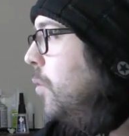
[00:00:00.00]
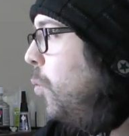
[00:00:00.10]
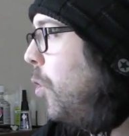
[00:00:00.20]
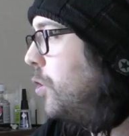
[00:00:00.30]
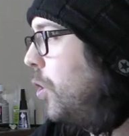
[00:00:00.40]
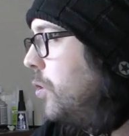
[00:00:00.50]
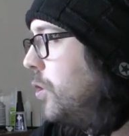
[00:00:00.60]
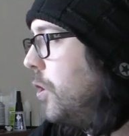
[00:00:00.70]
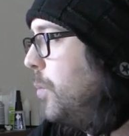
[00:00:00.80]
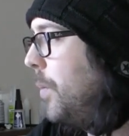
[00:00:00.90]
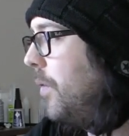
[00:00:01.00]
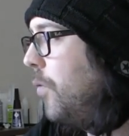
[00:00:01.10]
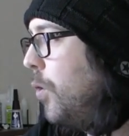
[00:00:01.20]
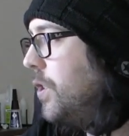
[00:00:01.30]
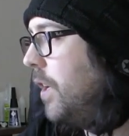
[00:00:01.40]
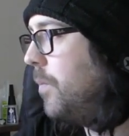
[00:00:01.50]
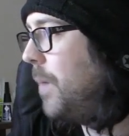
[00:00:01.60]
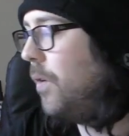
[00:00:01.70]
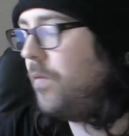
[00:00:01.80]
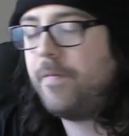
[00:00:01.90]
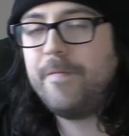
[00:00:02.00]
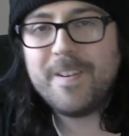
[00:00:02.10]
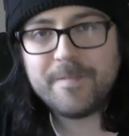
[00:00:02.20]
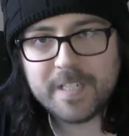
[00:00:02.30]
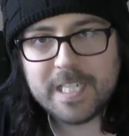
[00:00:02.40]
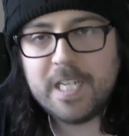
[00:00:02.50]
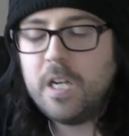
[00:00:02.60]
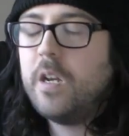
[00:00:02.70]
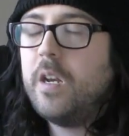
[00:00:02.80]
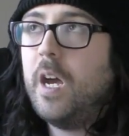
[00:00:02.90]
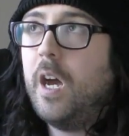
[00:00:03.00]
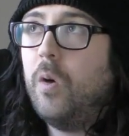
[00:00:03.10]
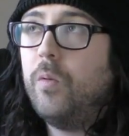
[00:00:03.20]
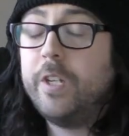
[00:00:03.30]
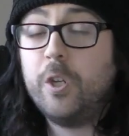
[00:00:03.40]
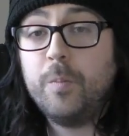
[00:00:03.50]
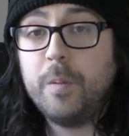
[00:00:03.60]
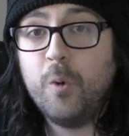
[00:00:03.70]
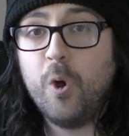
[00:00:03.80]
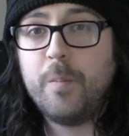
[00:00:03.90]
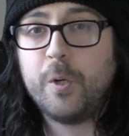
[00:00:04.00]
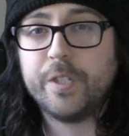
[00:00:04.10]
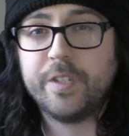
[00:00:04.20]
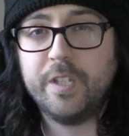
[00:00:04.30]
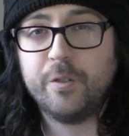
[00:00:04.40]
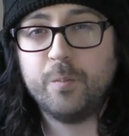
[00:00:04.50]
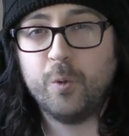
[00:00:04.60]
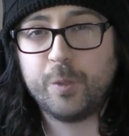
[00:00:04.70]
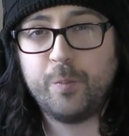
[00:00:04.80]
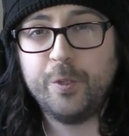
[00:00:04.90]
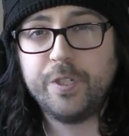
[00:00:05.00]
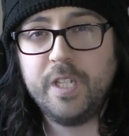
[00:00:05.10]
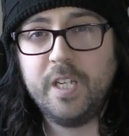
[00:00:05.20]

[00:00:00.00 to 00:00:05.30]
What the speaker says: War Dogs are going to be about £47.50. Now, they could be more because I think there's more sprues in